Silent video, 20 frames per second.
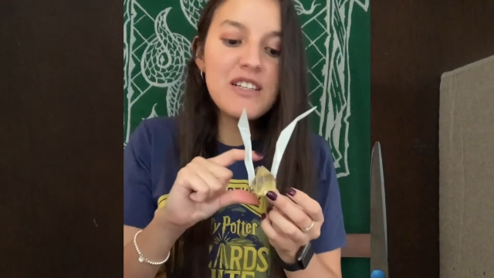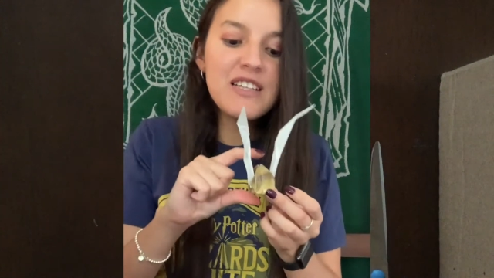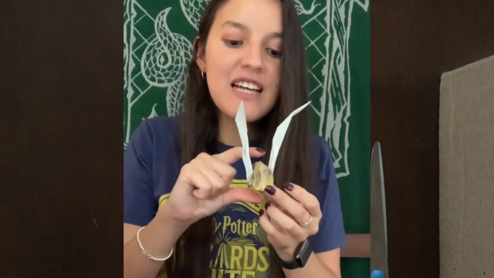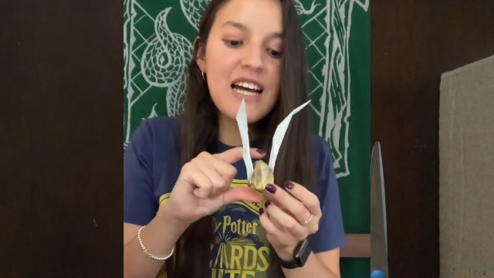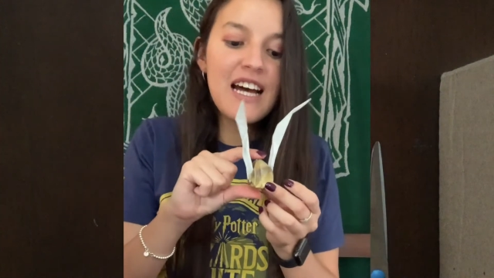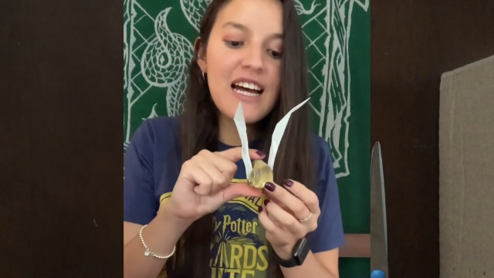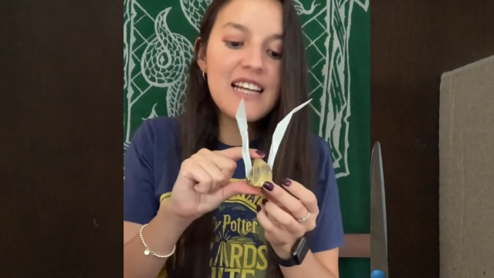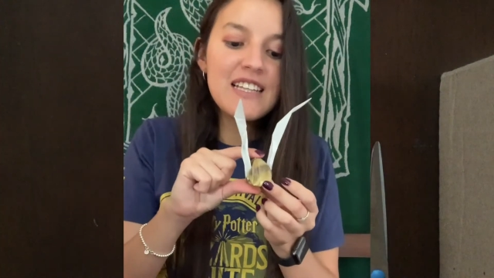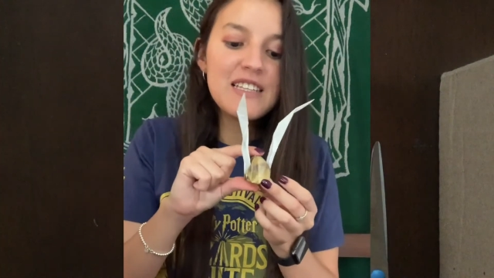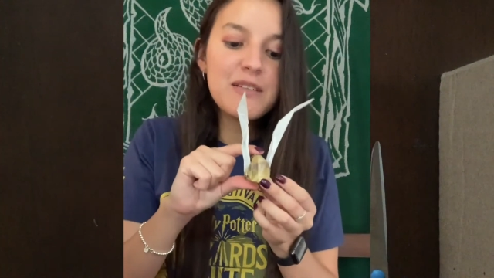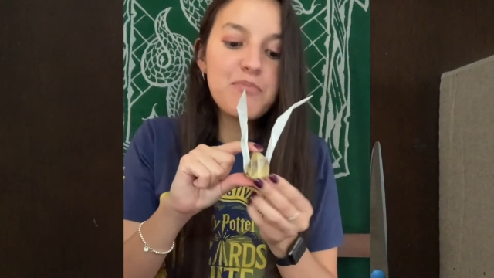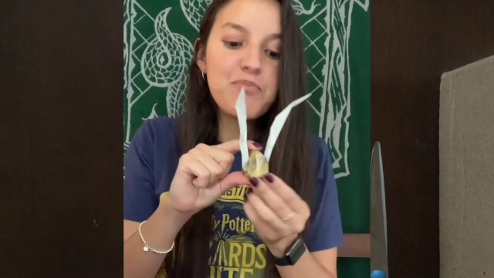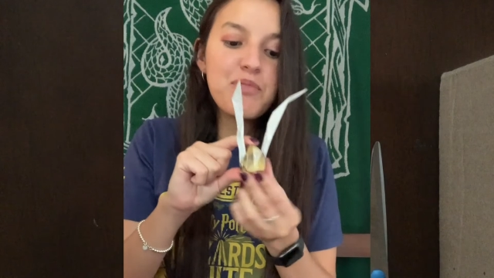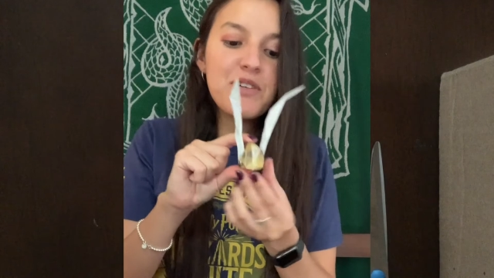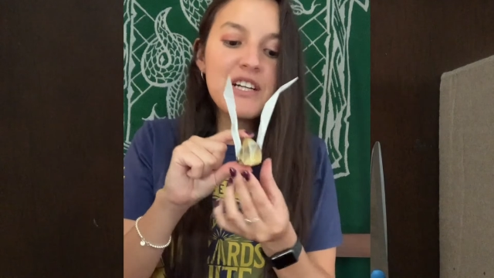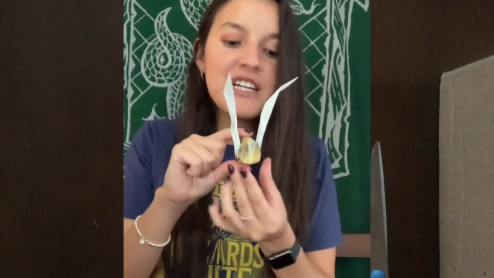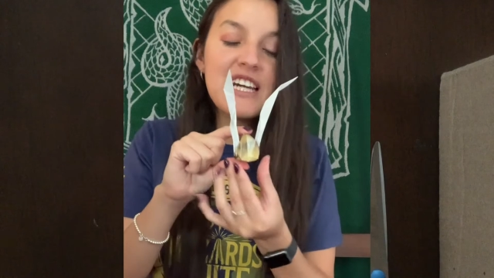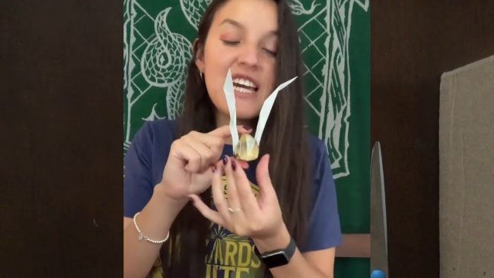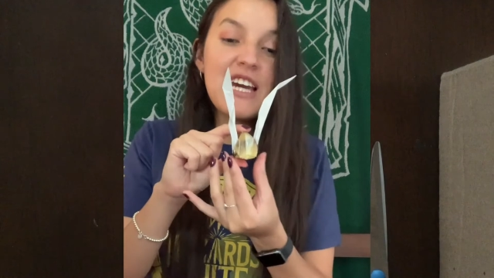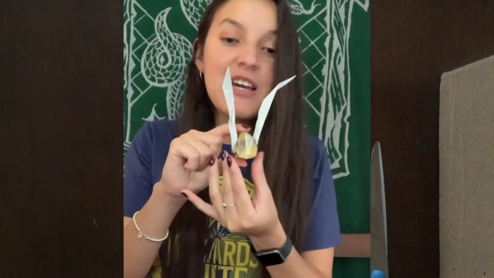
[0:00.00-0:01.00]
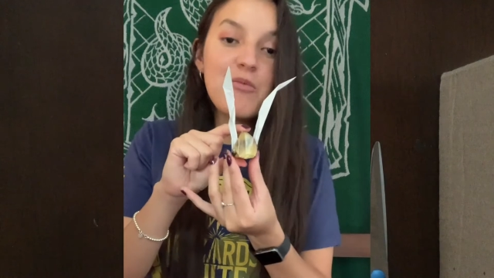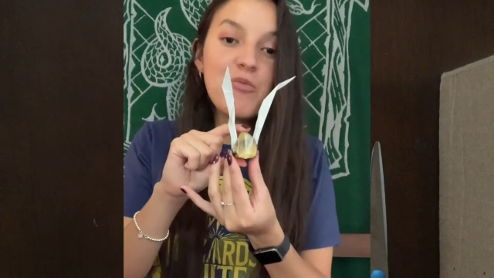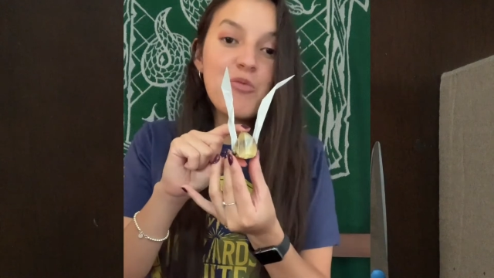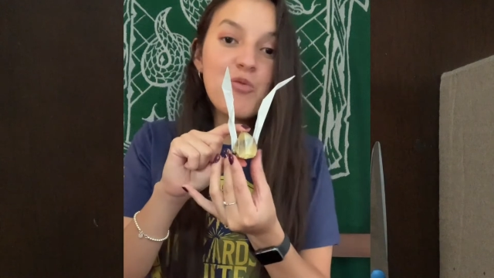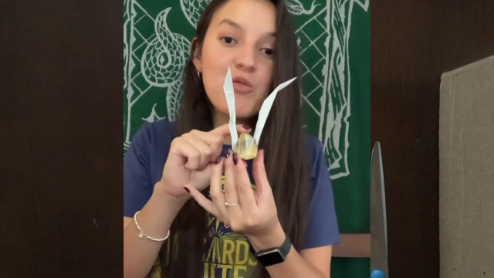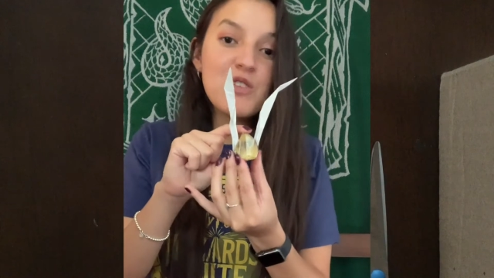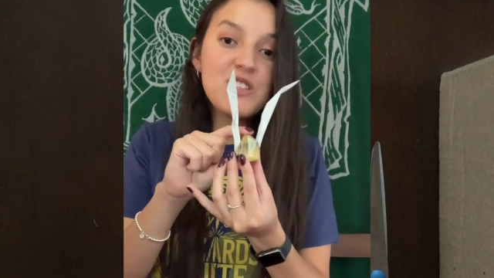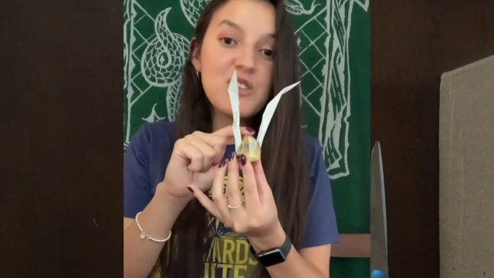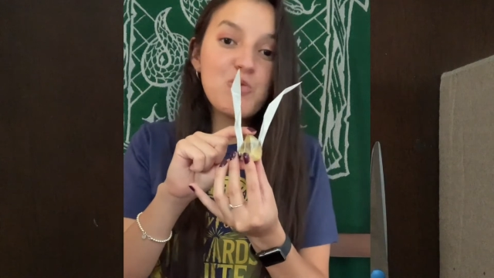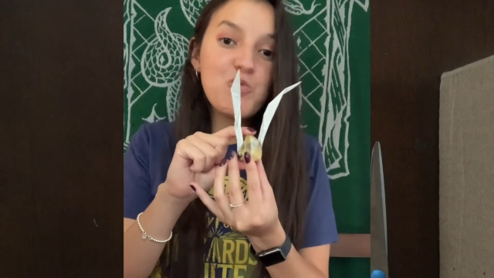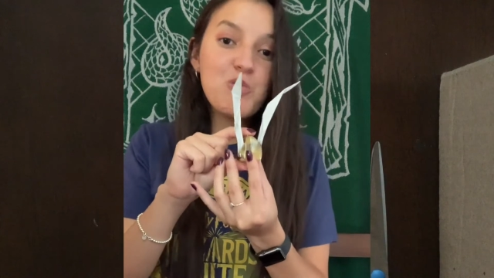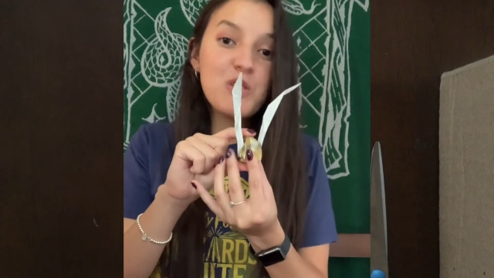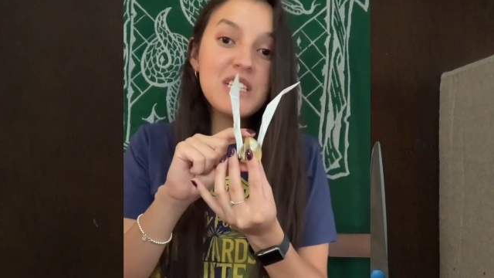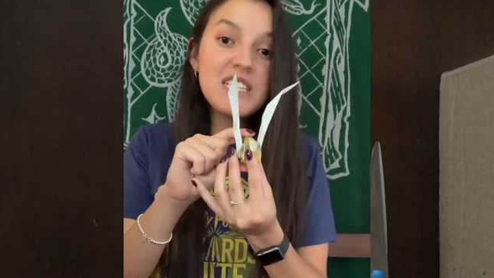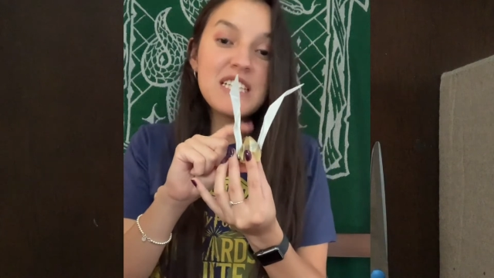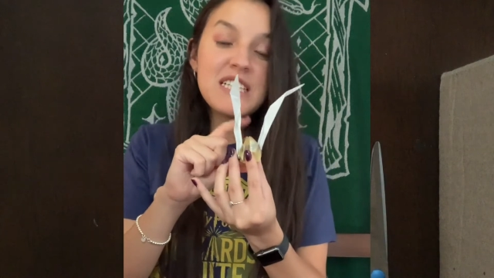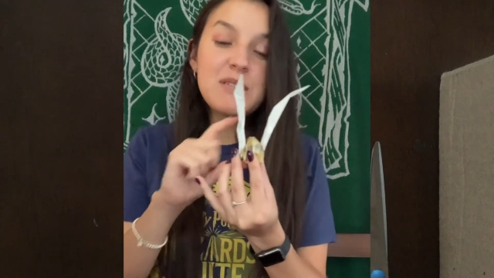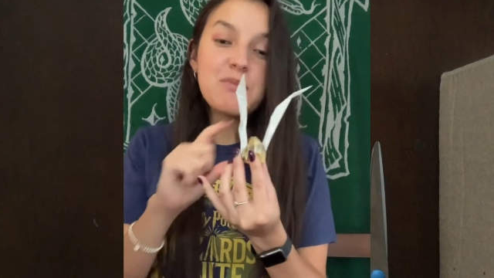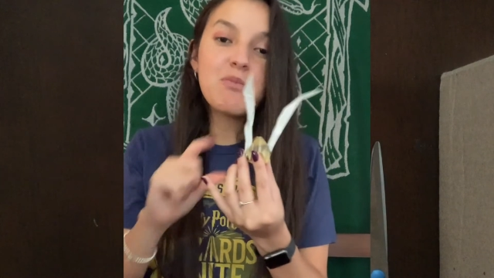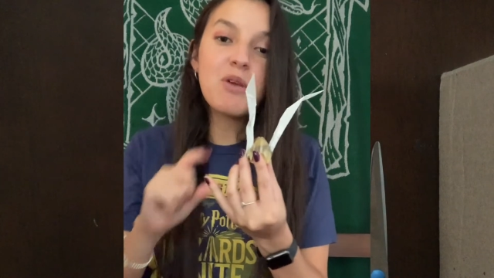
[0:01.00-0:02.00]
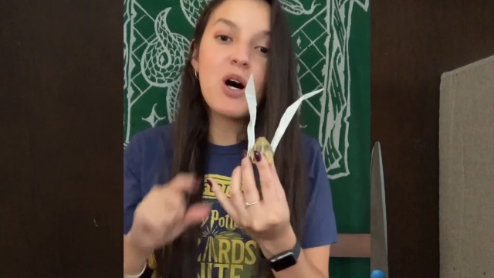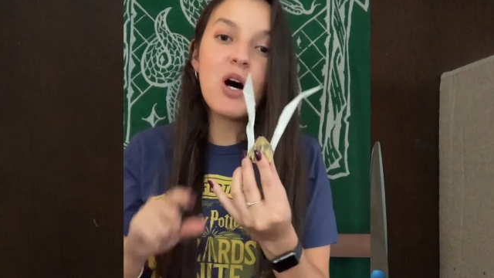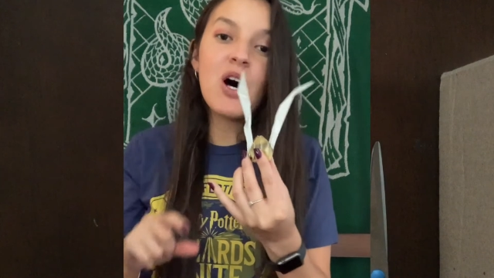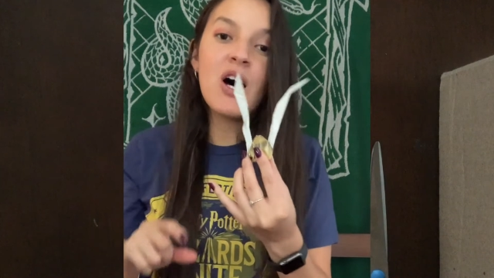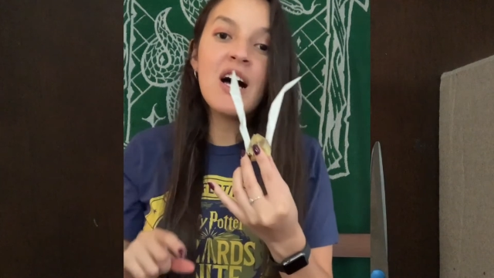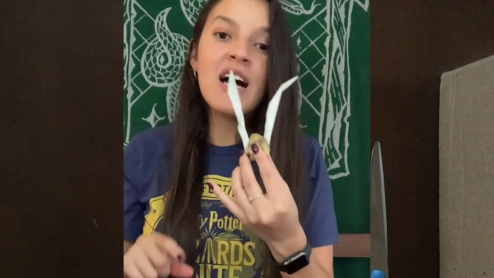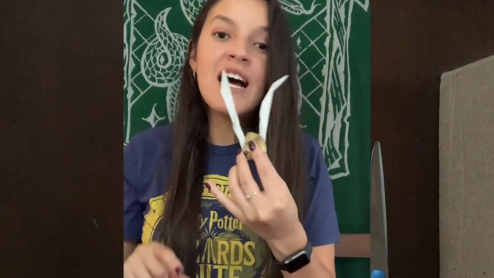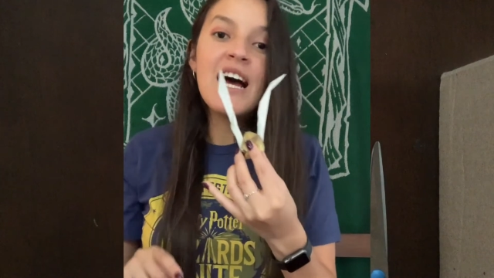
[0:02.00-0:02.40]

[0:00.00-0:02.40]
that the book came was really small,